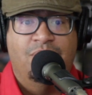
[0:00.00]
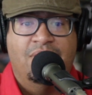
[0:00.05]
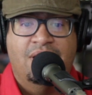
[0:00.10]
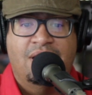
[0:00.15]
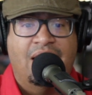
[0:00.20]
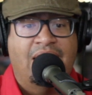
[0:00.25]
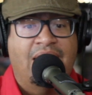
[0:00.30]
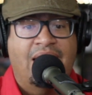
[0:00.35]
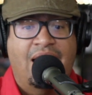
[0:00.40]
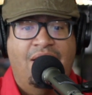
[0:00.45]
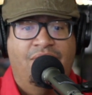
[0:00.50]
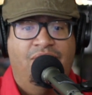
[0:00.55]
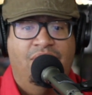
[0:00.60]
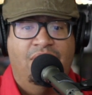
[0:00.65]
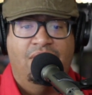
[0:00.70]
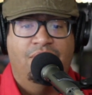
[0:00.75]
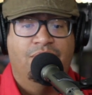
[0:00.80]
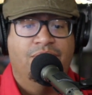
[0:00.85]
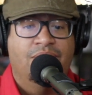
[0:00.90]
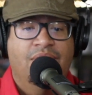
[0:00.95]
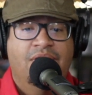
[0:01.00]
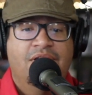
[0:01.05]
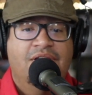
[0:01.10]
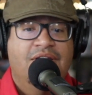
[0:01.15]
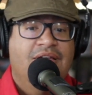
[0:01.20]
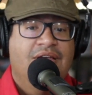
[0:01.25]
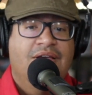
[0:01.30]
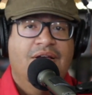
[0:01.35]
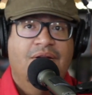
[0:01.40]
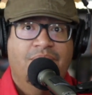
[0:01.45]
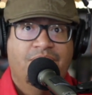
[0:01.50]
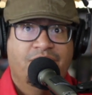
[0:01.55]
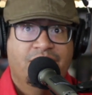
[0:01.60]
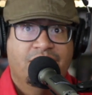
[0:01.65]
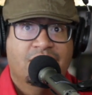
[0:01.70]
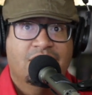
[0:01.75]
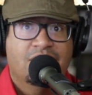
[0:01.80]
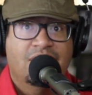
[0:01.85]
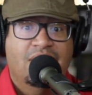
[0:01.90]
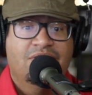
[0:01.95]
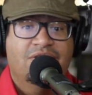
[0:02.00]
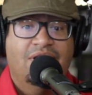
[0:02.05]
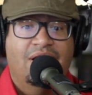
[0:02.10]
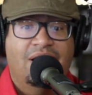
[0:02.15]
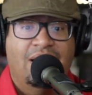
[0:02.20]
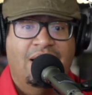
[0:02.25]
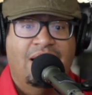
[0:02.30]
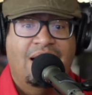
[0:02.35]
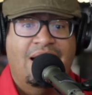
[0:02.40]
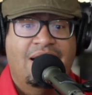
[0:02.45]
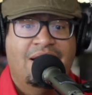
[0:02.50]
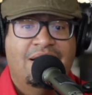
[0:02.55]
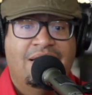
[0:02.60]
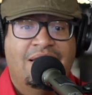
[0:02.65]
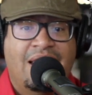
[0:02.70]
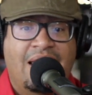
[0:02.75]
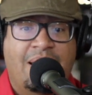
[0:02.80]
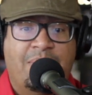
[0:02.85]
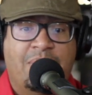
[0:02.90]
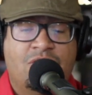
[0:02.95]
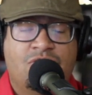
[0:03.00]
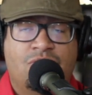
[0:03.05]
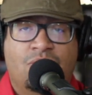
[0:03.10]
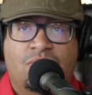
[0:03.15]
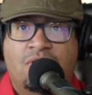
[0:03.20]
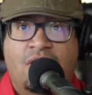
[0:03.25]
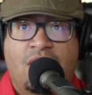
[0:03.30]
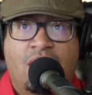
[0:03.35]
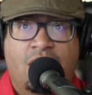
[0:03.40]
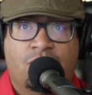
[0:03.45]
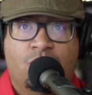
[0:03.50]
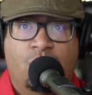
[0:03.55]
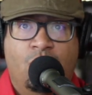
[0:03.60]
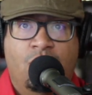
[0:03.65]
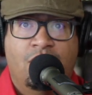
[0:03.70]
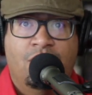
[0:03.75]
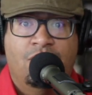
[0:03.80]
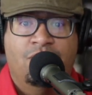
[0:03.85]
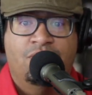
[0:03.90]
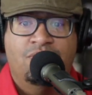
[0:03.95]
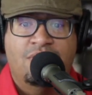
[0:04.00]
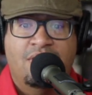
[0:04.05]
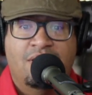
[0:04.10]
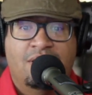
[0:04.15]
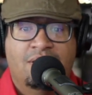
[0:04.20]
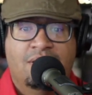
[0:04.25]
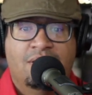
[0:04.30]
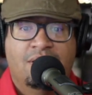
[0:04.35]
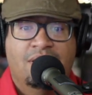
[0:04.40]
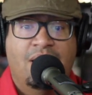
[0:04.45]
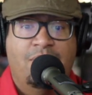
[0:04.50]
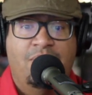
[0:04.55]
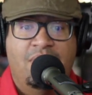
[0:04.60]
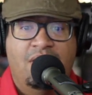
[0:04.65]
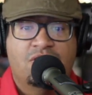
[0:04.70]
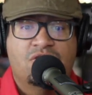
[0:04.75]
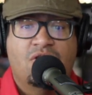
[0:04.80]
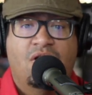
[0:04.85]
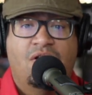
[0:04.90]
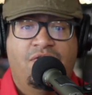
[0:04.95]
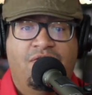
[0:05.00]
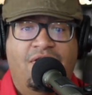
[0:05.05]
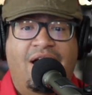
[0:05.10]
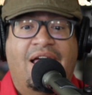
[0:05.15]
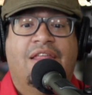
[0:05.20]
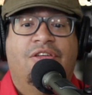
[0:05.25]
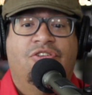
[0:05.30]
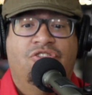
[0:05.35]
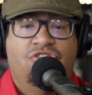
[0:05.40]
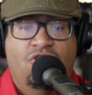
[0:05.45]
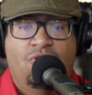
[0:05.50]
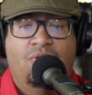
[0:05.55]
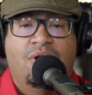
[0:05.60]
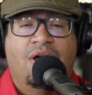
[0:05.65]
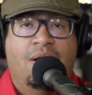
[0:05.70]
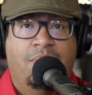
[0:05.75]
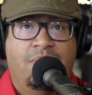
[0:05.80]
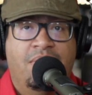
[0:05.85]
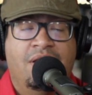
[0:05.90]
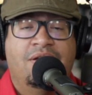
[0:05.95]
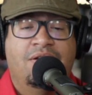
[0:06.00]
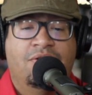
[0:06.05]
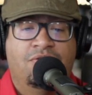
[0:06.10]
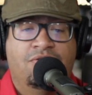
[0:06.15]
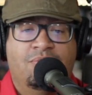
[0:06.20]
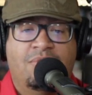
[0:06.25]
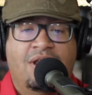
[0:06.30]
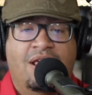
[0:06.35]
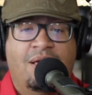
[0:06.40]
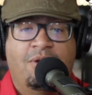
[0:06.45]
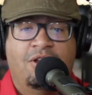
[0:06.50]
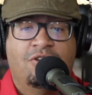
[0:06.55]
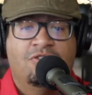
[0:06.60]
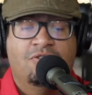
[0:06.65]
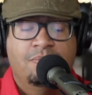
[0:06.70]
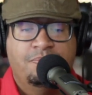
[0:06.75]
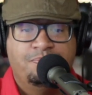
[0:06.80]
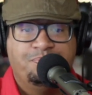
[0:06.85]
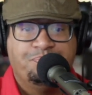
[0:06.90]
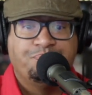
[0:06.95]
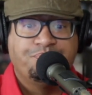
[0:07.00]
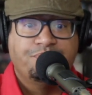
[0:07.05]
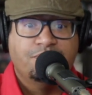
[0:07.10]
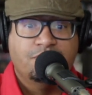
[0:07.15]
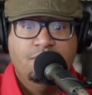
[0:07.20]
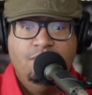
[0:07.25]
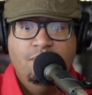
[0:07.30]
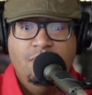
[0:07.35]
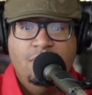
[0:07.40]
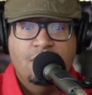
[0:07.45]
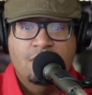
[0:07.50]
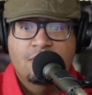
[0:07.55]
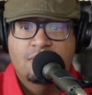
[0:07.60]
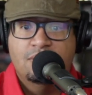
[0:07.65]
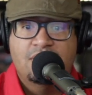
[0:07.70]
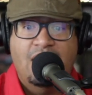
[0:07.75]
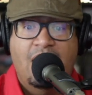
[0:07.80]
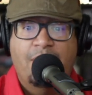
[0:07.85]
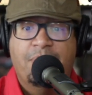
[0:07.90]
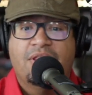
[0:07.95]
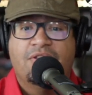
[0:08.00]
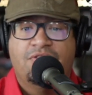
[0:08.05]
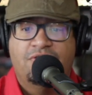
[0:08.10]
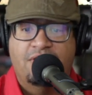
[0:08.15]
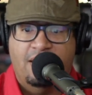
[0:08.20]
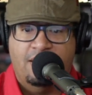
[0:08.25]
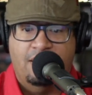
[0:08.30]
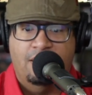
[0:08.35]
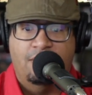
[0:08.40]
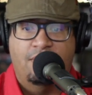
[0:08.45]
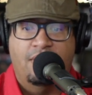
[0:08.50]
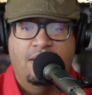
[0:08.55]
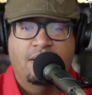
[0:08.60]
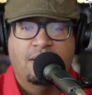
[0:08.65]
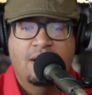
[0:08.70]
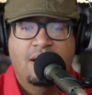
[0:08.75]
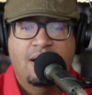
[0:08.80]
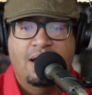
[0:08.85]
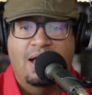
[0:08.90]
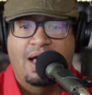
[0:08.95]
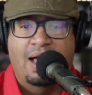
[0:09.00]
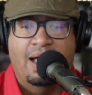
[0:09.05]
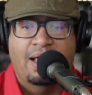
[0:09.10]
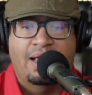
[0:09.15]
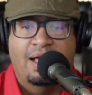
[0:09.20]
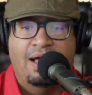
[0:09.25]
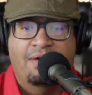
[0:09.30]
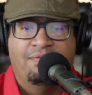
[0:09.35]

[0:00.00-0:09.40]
me in that half alone. That's a lot of damage those Chaos Warriors did. That Minotaur finally showed up and did some damage. Top of the second, right? I'm